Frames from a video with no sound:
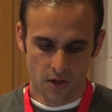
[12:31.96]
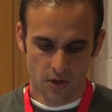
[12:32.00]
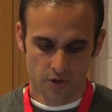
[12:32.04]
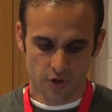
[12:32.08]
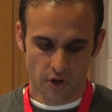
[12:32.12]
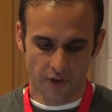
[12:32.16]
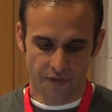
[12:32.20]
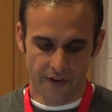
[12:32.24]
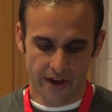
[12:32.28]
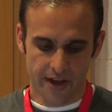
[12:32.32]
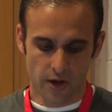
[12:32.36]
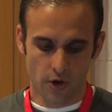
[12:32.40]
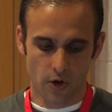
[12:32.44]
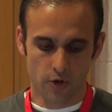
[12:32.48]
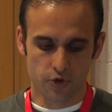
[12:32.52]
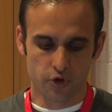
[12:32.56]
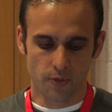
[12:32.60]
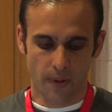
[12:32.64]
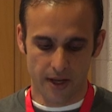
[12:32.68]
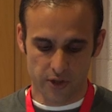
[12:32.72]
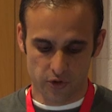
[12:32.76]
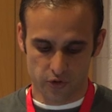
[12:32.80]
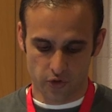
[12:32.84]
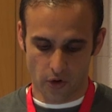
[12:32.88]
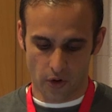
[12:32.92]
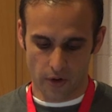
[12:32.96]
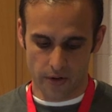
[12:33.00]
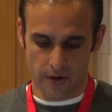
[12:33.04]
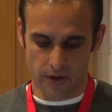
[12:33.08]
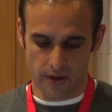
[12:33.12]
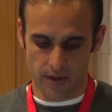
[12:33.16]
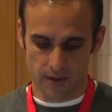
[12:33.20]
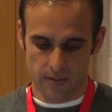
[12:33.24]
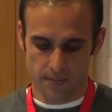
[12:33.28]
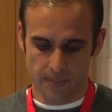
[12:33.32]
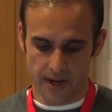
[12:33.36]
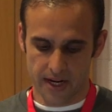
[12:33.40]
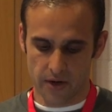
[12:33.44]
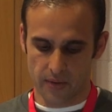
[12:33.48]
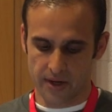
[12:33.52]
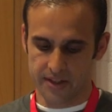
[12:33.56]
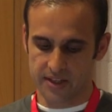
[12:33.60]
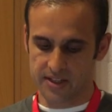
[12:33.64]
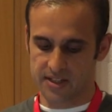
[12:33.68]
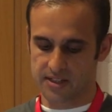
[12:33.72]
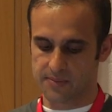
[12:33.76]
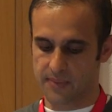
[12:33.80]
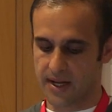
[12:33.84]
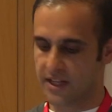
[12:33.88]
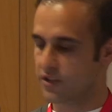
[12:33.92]
So if I go to my tutorial, by the way,
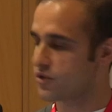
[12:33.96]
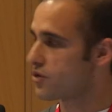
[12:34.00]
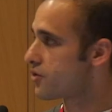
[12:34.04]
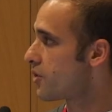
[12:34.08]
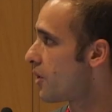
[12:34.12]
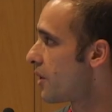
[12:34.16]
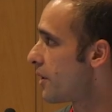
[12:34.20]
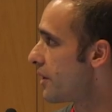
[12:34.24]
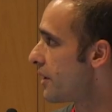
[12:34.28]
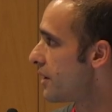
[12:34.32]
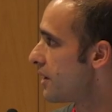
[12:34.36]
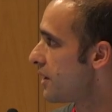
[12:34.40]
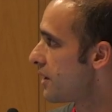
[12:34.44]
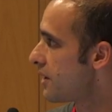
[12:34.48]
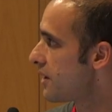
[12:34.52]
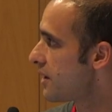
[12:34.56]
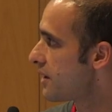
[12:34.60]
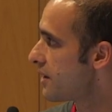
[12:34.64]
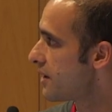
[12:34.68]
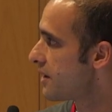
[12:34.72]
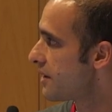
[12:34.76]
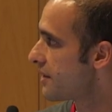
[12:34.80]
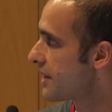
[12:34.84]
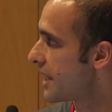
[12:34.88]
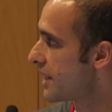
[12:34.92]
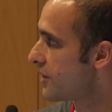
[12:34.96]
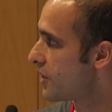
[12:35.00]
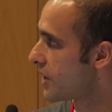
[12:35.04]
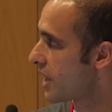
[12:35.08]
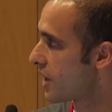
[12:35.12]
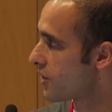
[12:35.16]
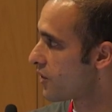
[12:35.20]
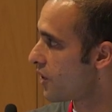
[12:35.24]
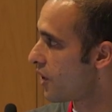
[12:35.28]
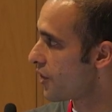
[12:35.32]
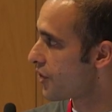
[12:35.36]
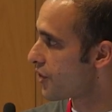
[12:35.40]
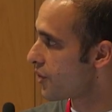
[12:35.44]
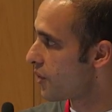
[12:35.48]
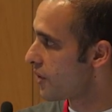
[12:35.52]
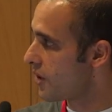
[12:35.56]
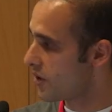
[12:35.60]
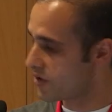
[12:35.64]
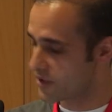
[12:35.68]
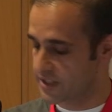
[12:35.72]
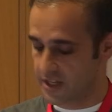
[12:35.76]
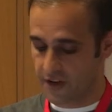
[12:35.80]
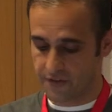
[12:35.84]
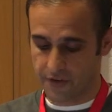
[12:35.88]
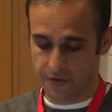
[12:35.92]
this is my tutorial that you can go through
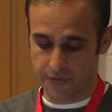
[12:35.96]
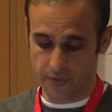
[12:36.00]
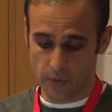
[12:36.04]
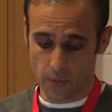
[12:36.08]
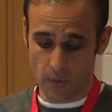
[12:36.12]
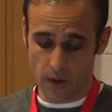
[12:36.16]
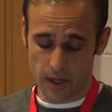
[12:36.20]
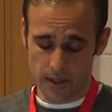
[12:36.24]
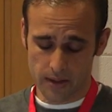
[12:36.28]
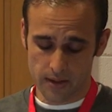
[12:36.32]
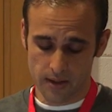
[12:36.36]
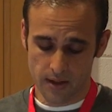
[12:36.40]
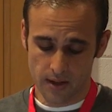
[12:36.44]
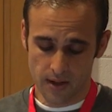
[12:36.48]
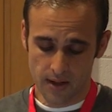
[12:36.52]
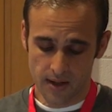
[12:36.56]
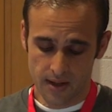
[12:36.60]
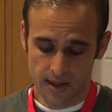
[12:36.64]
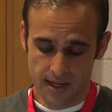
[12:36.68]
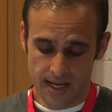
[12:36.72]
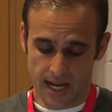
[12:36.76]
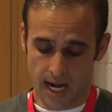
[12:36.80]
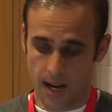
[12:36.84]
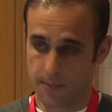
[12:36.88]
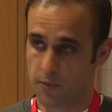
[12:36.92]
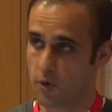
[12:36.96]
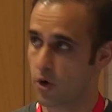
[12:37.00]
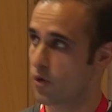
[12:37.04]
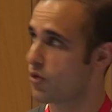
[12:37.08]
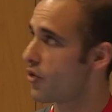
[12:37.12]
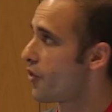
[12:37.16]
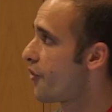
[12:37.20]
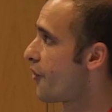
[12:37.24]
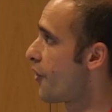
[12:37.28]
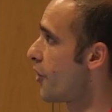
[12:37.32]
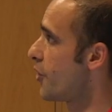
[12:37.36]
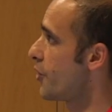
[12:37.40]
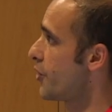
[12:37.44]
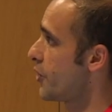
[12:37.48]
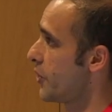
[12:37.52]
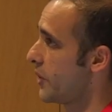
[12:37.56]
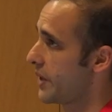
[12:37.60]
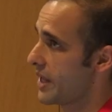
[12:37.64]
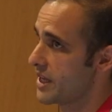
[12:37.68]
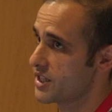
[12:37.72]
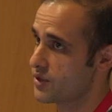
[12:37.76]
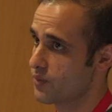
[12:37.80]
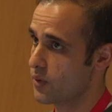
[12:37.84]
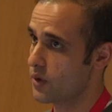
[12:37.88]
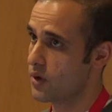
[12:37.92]
yourself if you want, and I'm going to refer to
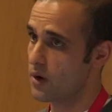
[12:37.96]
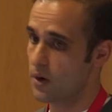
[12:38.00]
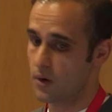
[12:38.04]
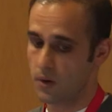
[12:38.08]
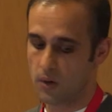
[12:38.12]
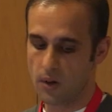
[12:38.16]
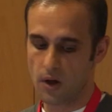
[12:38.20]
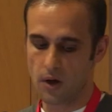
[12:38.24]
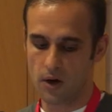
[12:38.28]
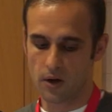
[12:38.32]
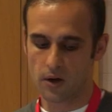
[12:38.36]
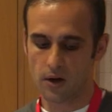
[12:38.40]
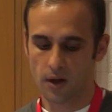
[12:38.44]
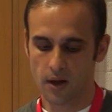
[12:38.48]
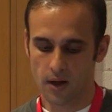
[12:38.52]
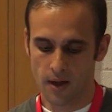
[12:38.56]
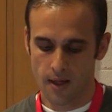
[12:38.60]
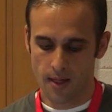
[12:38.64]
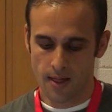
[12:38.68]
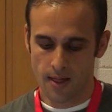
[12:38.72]
it as we go along.